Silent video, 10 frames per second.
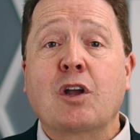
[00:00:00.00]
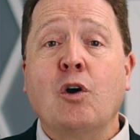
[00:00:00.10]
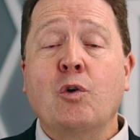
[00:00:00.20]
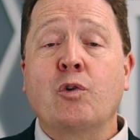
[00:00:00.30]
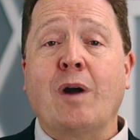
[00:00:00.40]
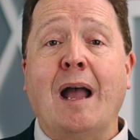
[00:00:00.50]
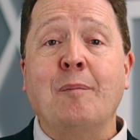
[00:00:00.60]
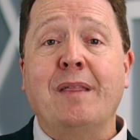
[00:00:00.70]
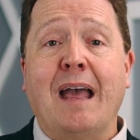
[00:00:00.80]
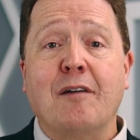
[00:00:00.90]
to go
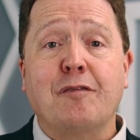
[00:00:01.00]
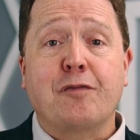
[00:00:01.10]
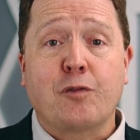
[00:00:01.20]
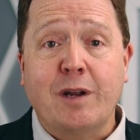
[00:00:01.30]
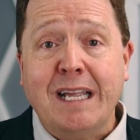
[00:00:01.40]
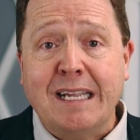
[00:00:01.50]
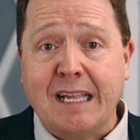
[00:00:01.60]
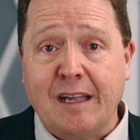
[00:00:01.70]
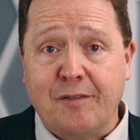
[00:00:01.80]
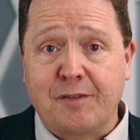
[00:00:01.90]
grab that free
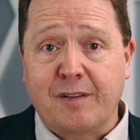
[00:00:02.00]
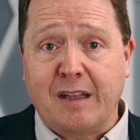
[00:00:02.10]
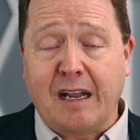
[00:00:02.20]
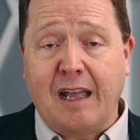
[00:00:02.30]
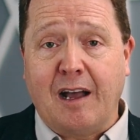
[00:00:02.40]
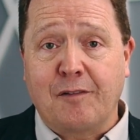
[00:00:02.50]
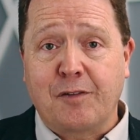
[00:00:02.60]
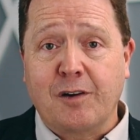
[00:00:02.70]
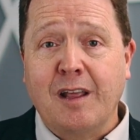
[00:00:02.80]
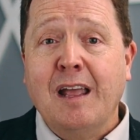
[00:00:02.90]
gift that I
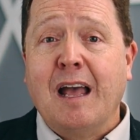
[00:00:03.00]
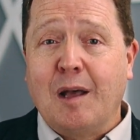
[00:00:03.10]
offered